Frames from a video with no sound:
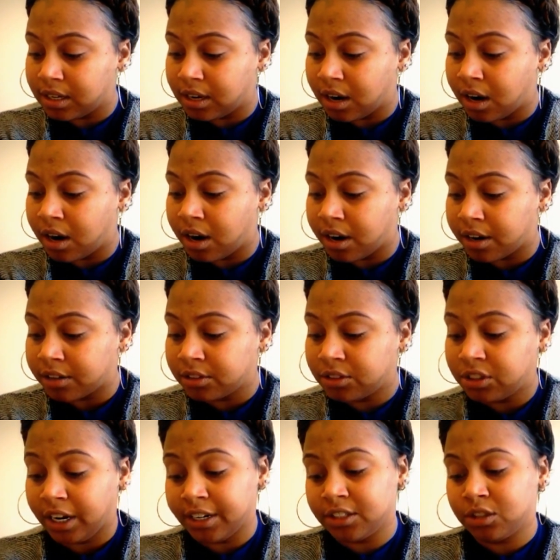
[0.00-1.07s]
are
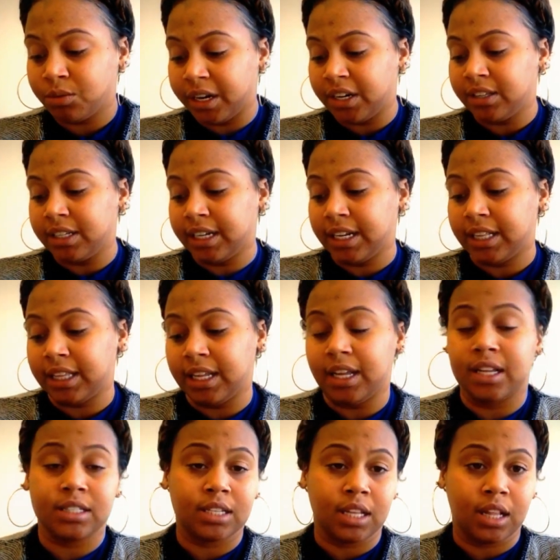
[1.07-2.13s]
change the way you look at
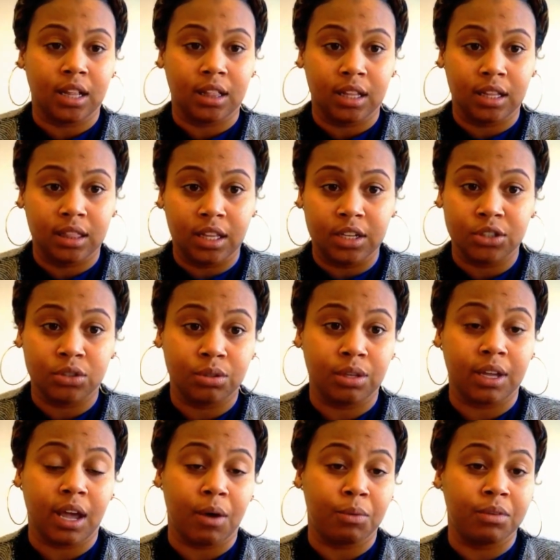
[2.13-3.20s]
things, and the things you
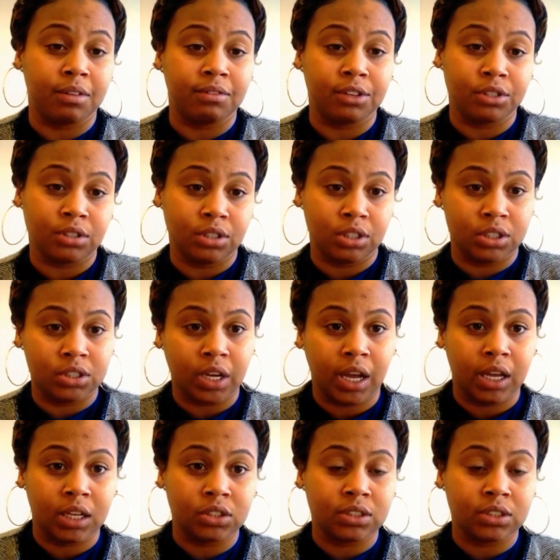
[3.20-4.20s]
look at will eventually change.